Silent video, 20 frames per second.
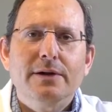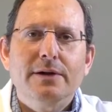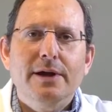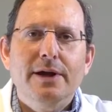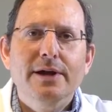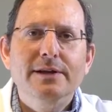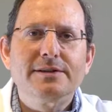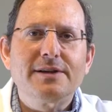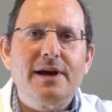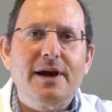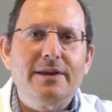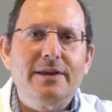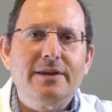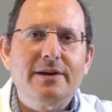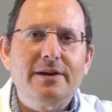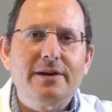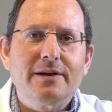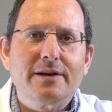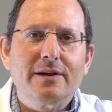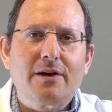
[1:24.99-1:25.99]
Inside
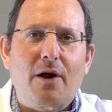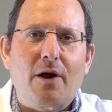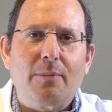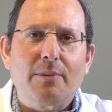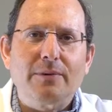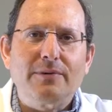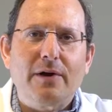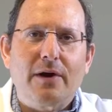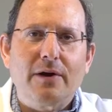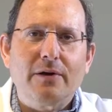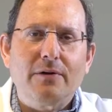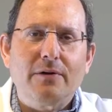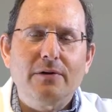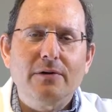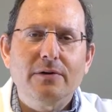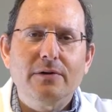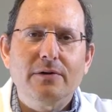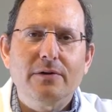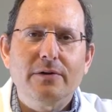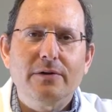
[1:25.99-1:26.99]
the carpal tunnel
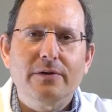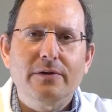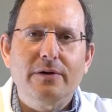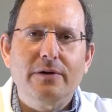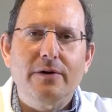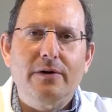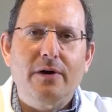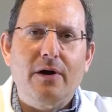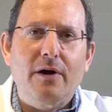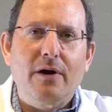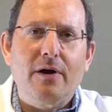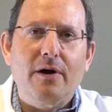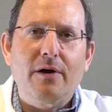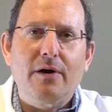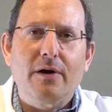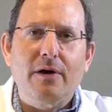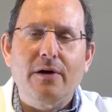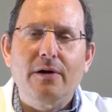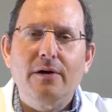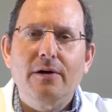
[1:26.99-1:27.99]
there
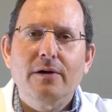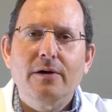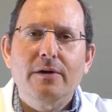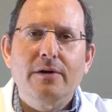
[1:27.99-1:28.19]
are